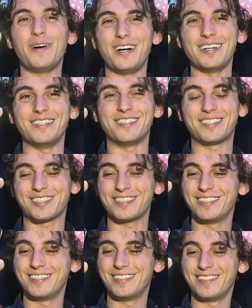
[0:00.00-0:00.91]
punch.
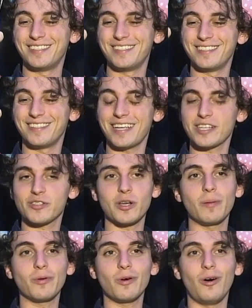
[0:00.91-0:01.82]
That's
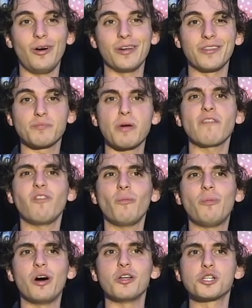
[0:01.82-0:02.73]
what I'm calling this, prideful
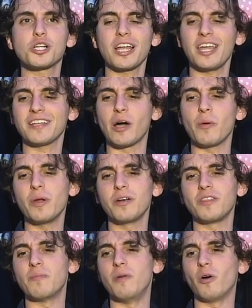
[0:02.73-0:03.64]
punch. I like that. We don't
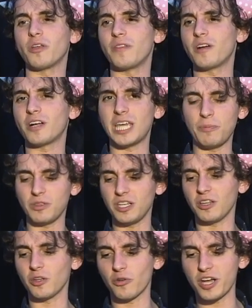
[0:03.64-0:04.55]
need the milk in there. Keep it
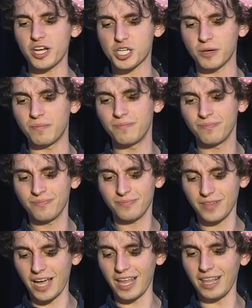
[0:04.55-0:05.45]
the alliteration.
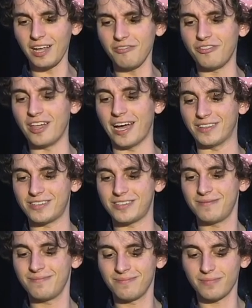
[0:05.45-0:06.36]
I love that.
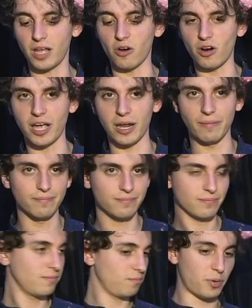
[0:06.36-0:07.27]
All right,
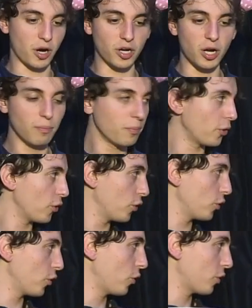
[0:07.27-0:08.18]
part
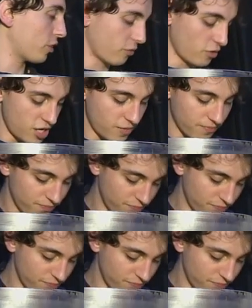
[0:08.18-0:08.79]
number three